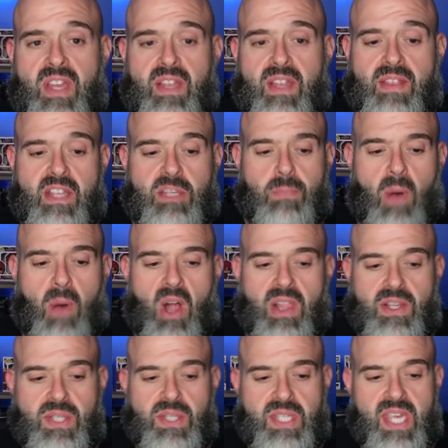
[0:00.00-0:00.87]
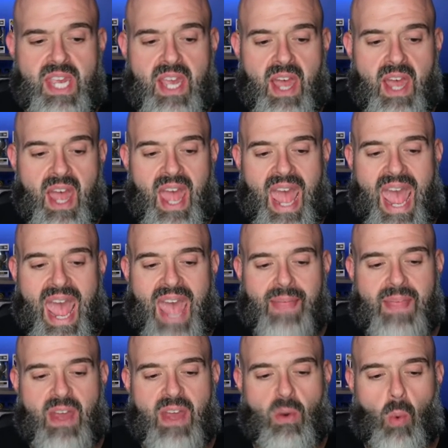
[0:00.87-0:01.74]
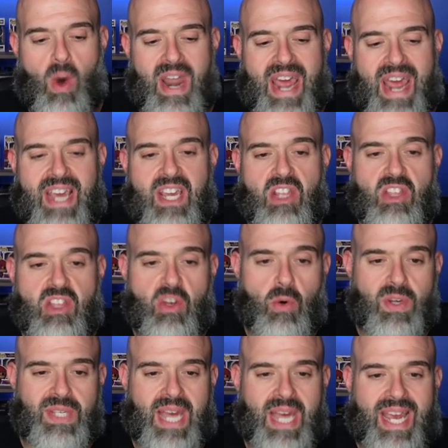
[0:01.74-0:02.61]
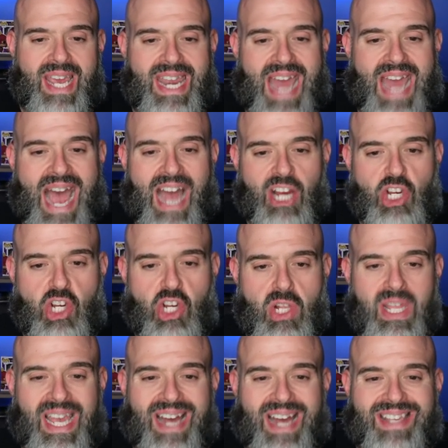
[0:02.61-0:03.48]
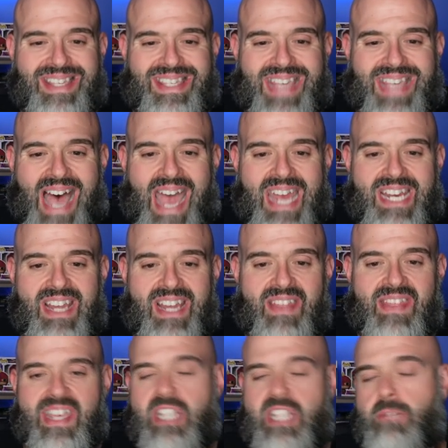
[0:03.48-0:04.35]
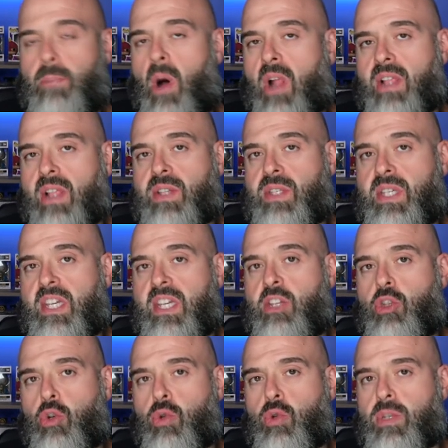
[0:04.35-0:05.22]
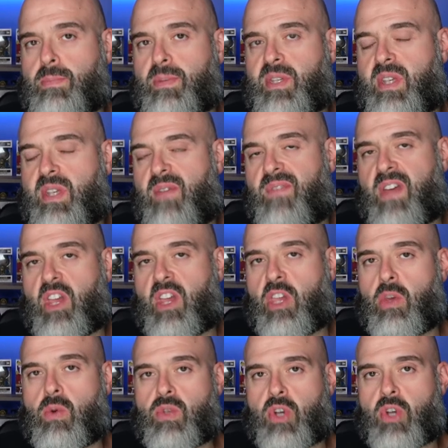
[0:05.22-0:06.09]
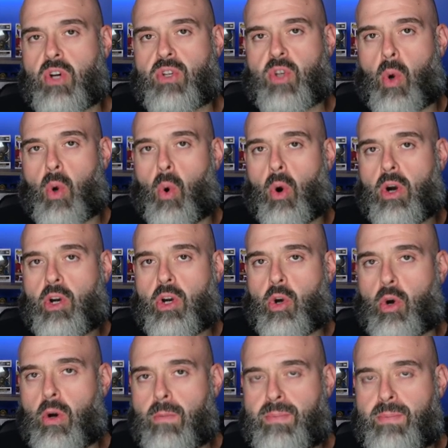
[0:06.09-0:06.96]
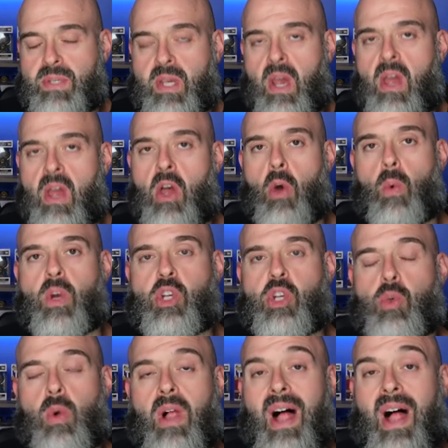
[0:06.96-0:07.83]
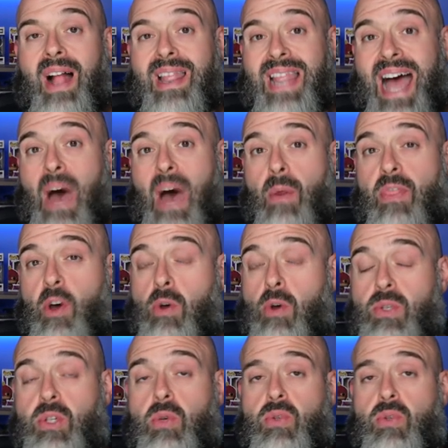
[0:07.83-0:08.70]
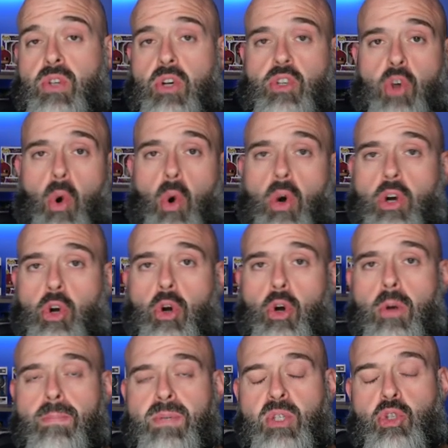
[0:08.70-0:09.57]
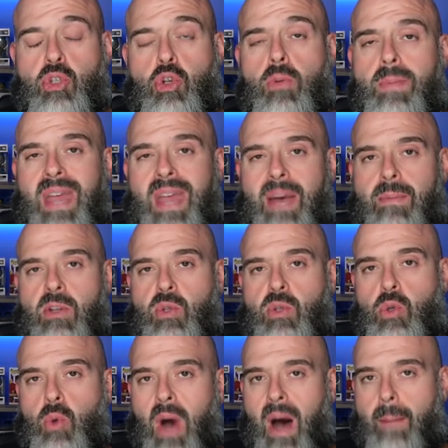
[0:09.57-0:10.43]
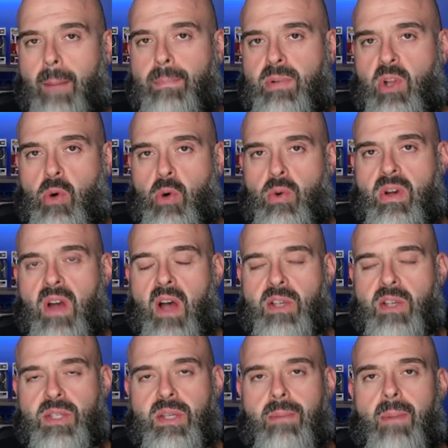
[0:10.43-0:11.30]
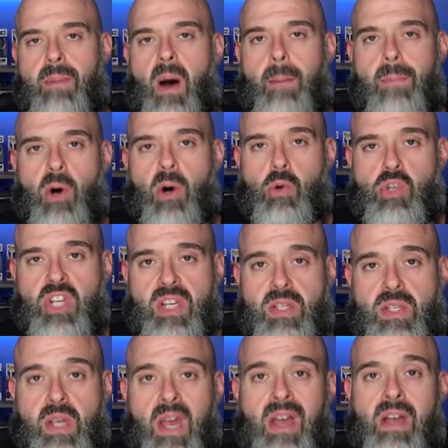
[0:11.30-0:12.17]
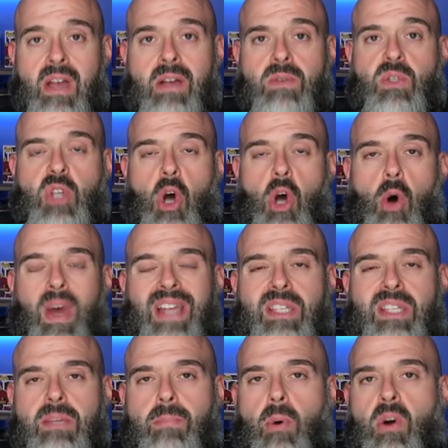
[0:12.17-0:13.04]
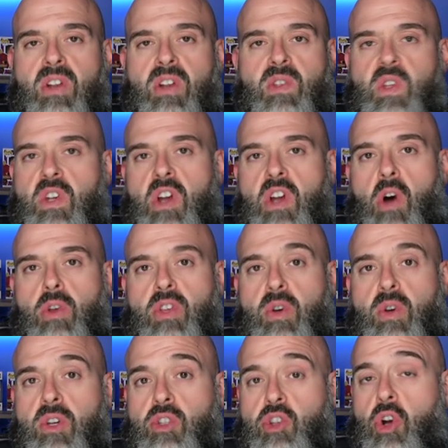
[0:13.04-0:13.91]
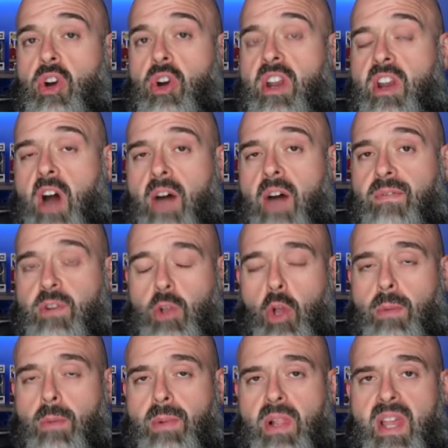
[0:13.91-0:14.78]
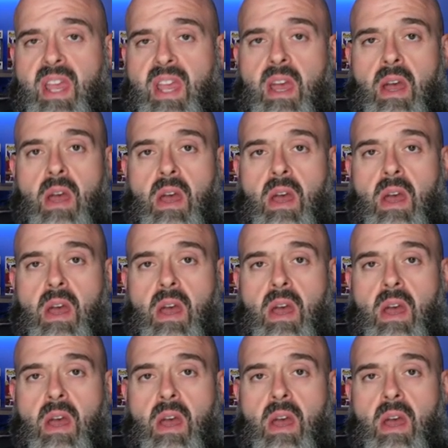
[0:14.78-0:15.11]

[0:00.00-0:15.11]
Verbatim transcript: in this policy. And then what I can do is I can actually assign this policy to specific users or groups, which will allow those users or groups to be able to upload custom emojis. So it's important to note you can turn it off globally,